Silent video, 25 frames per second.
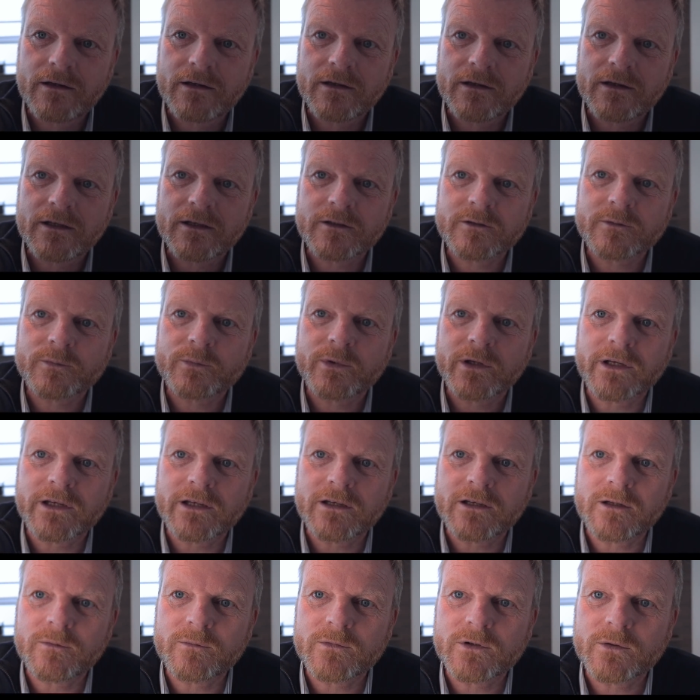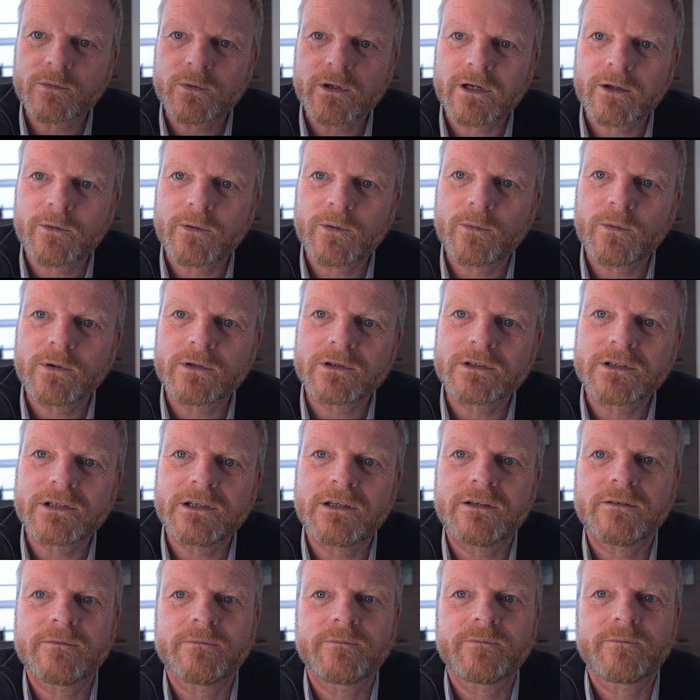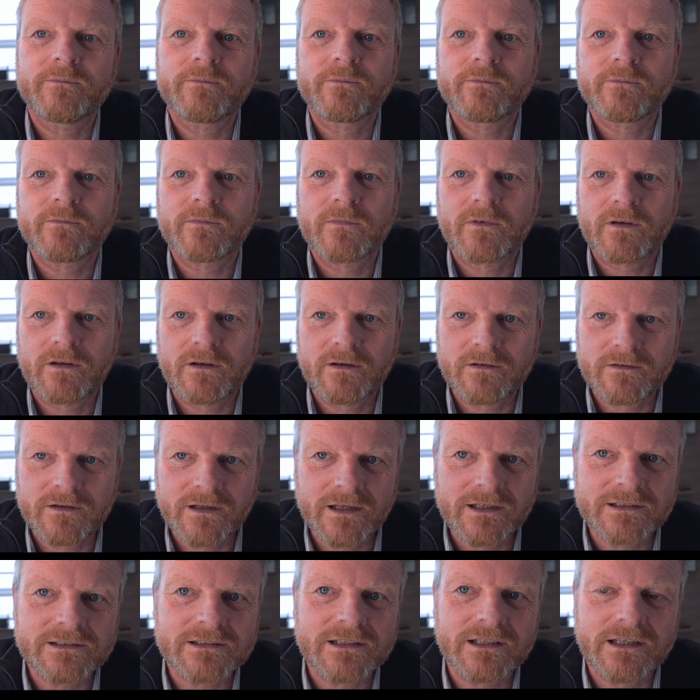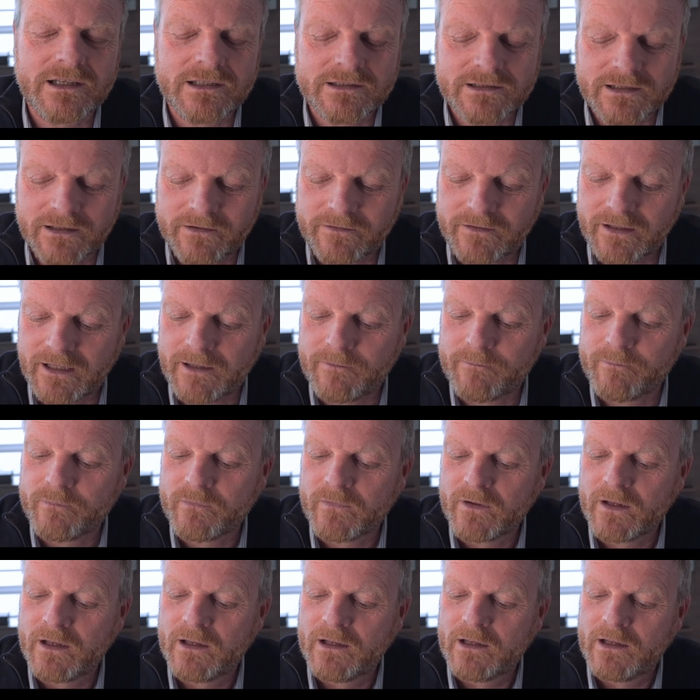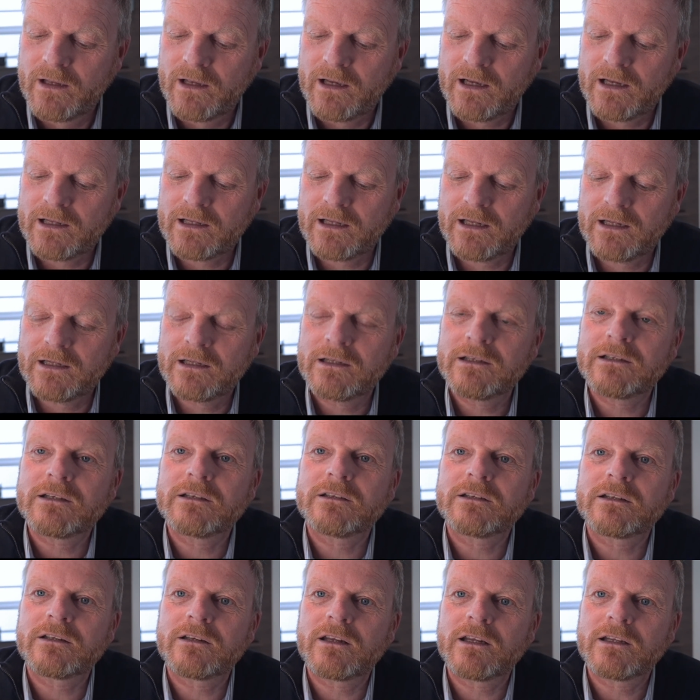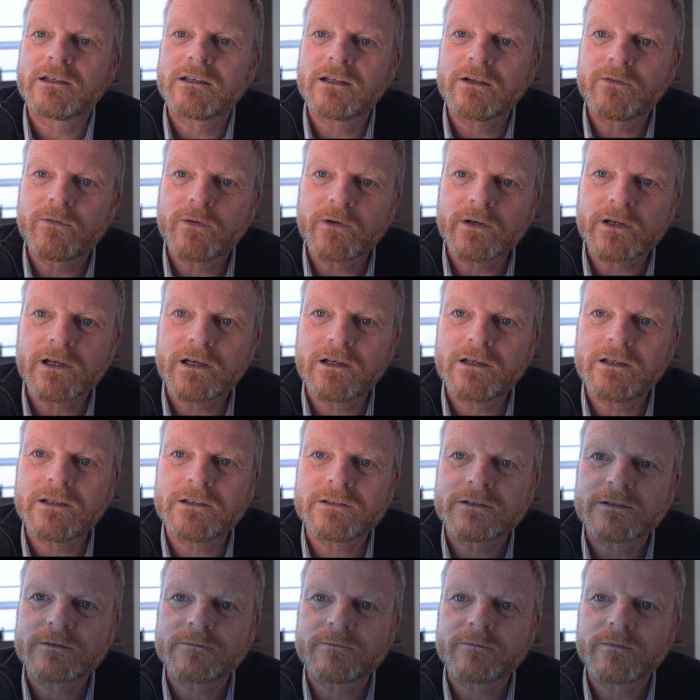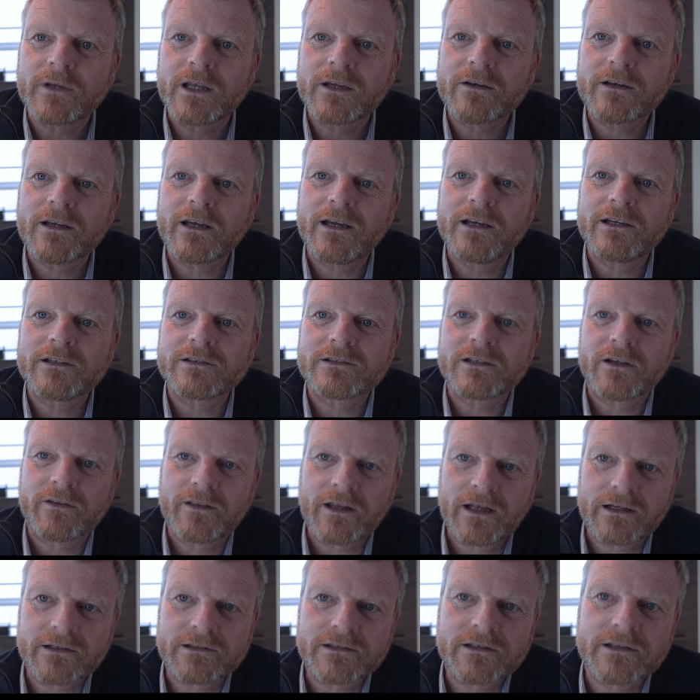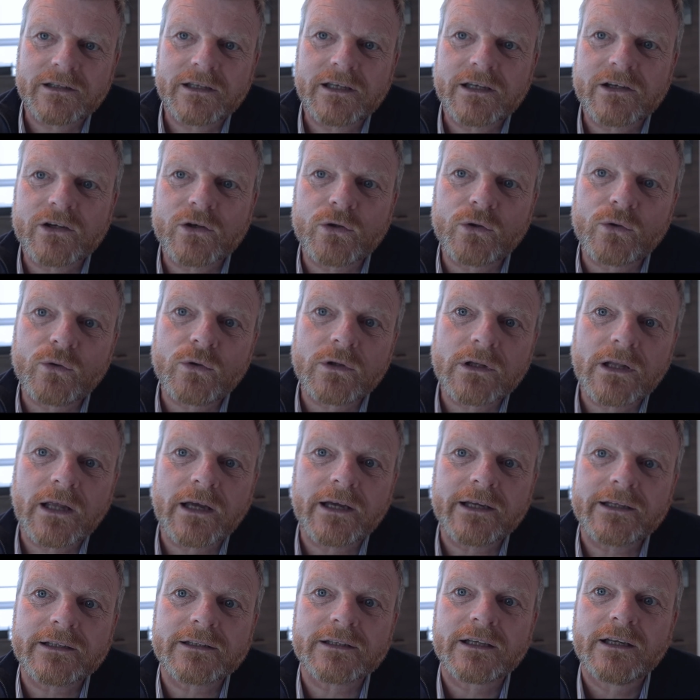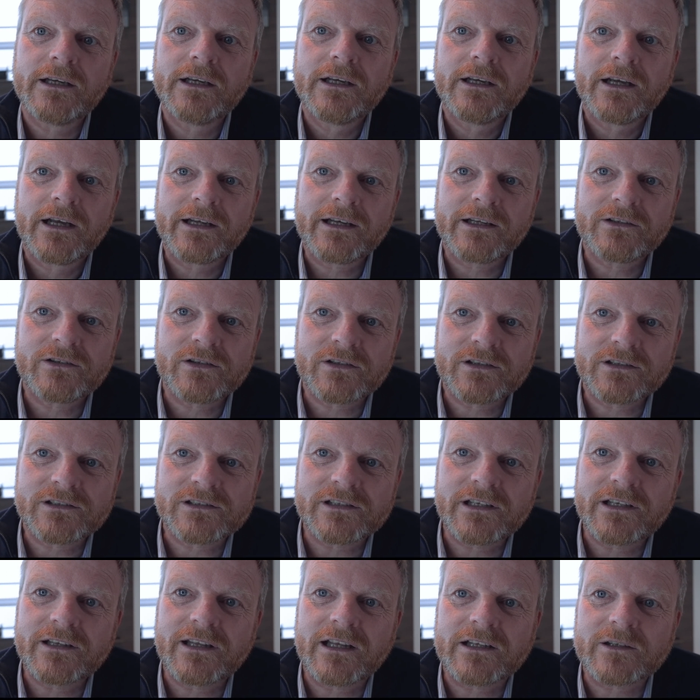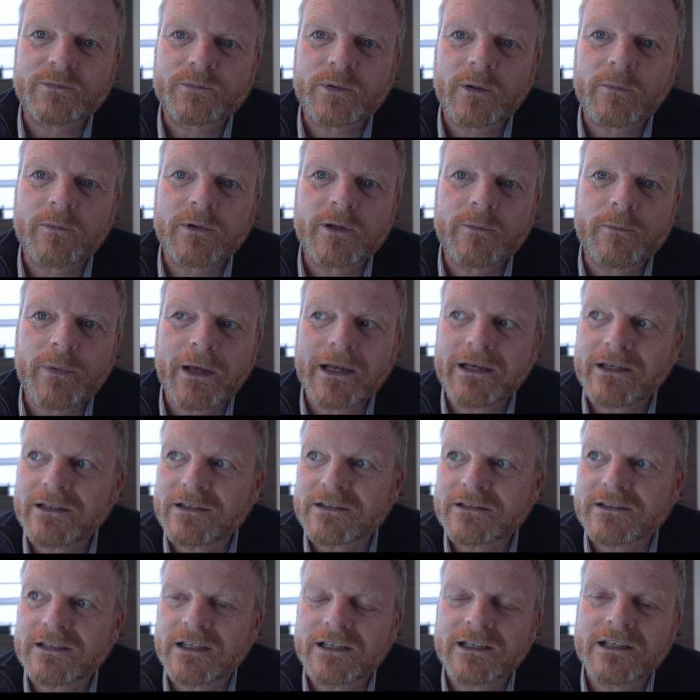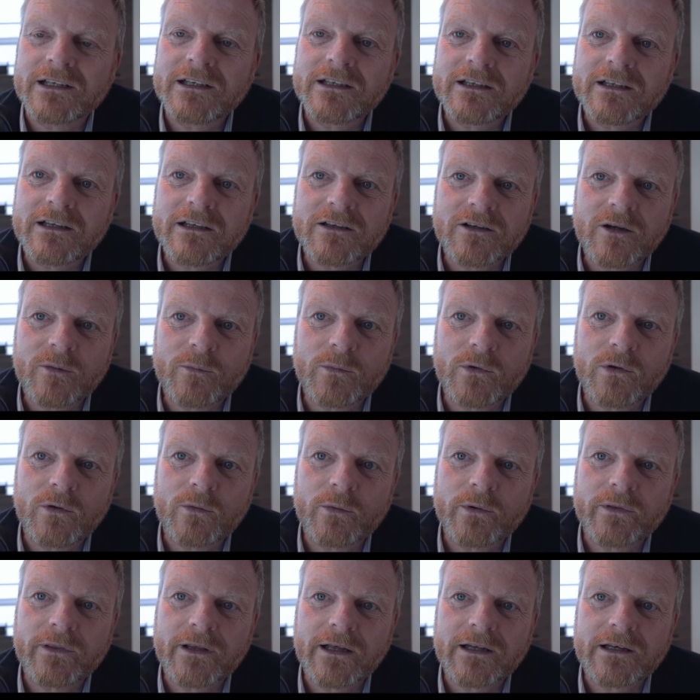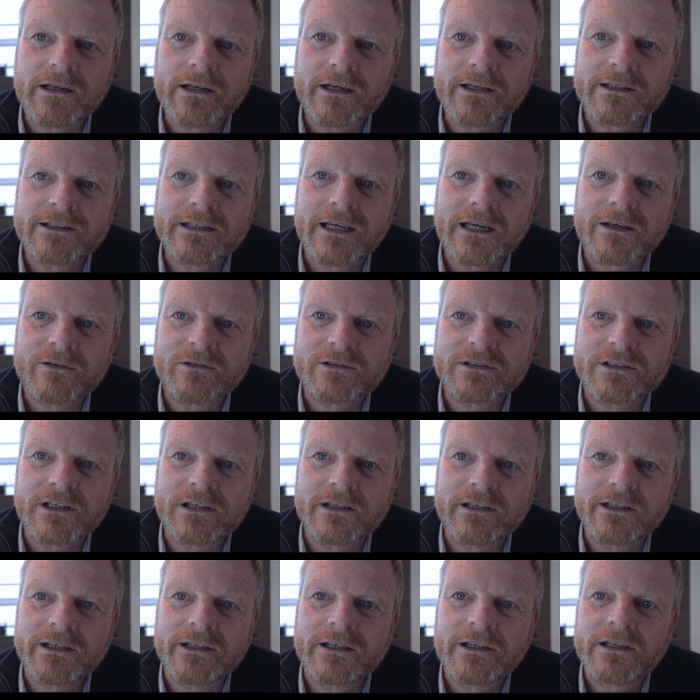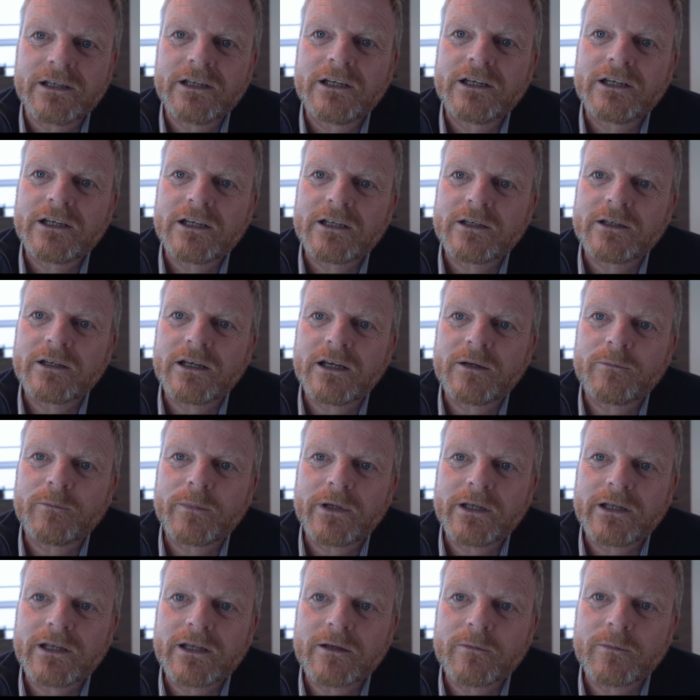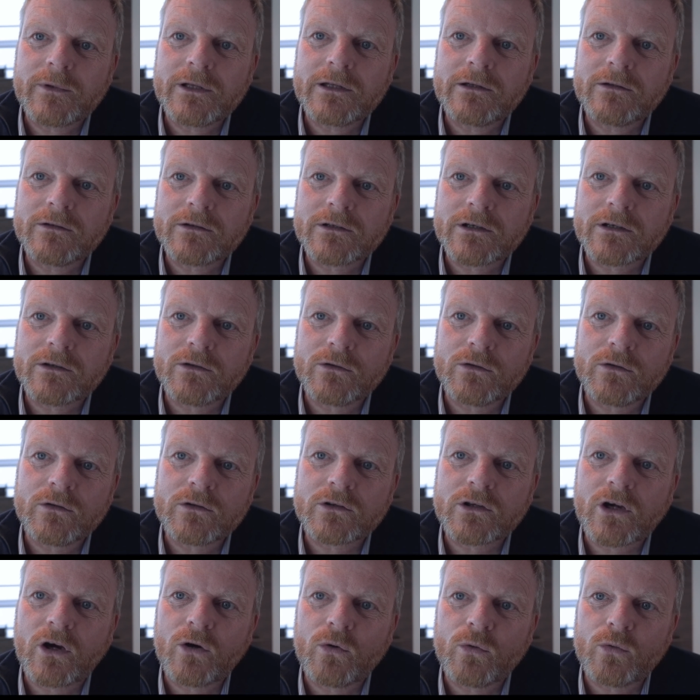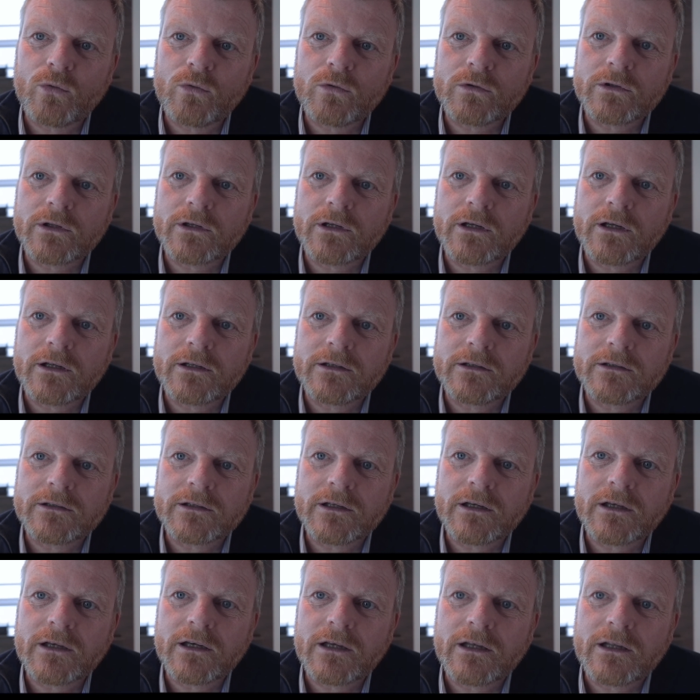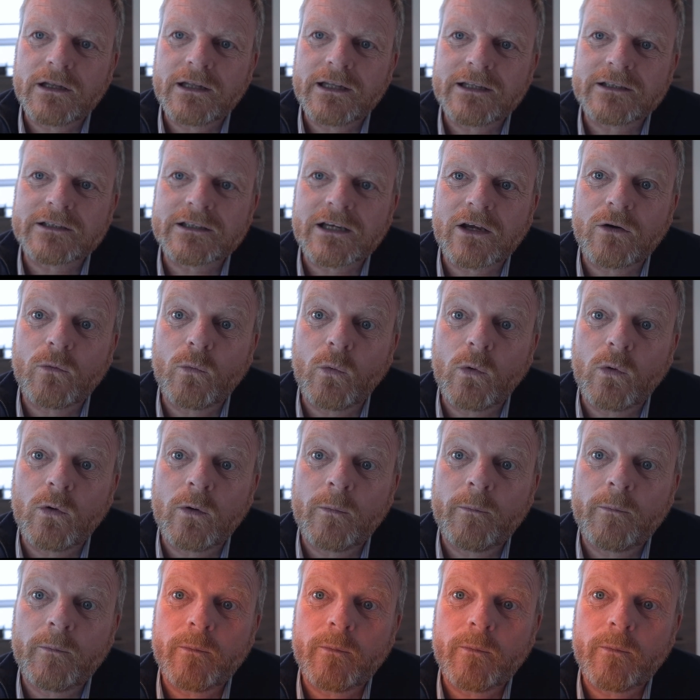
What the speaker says: Let's bring it up to where we want it. We've got a nice light on that. And the different colours. Okay, so that's the cool light, and as you can see, that's probably balancing a lot more with that light outside and making me look all cold. And let's go warm.